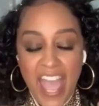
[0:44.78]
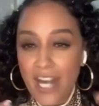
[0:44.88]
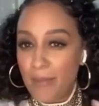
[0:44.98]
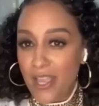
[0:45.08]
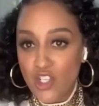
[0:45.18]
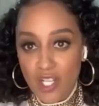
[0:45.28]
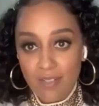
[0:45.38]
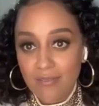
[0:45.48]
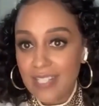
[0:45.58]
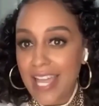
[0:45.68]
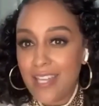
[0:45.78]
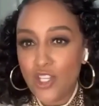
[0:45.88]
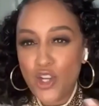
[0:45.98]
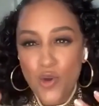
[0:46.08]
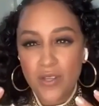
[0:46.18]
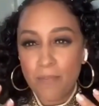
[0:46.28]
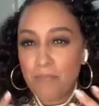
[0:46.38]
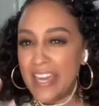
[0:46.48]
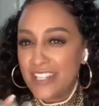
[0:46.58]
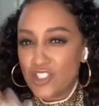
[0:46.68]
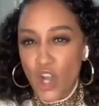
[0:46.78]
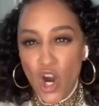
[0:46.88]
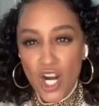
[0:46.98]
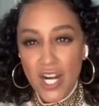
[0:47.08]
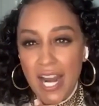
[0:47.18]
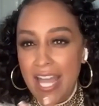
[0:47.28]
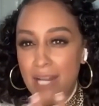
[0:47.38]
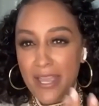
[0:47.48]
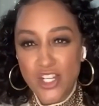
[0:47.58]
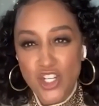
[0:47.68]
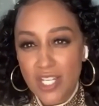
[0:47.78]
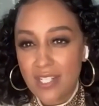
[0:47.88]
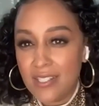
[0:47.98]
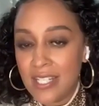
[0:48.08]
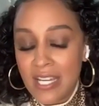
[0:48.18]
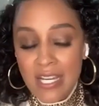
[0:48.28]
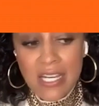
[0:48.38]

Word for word: animation. Like, you know, the Pixar animation